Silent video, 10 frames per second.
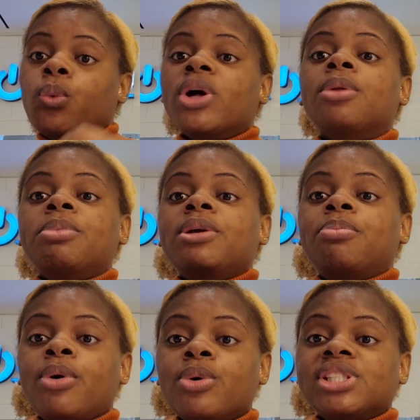will be
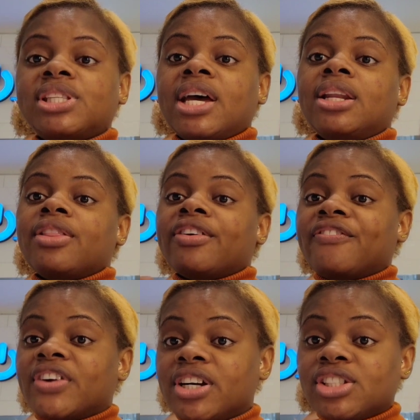posted the
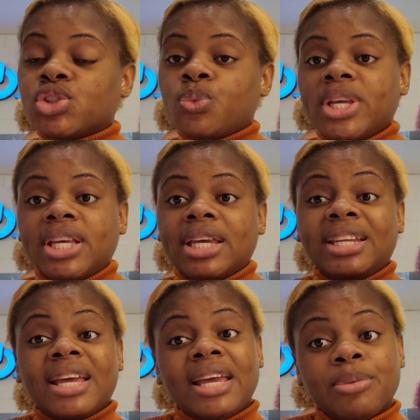first week
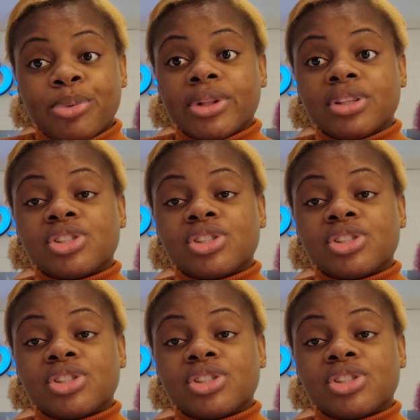in April,